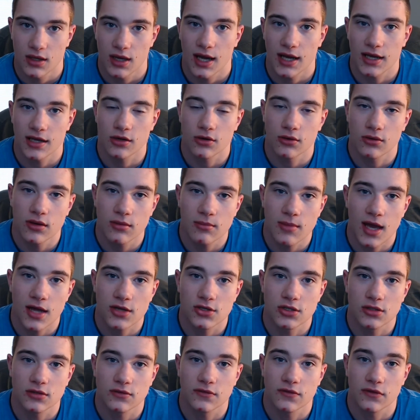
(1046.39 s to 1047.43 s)
I can only
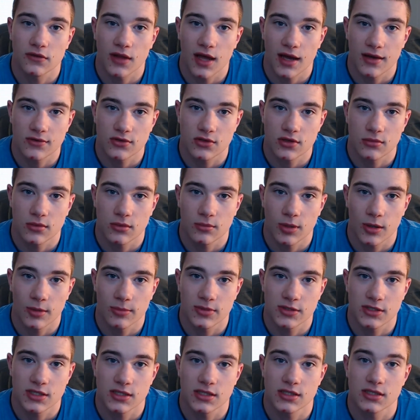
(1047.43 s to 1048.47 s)
imagine for live streaming
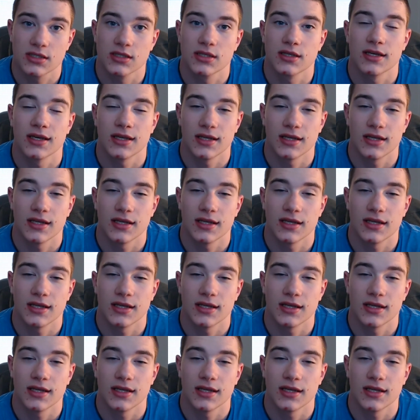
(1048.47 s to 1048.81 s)
purposes,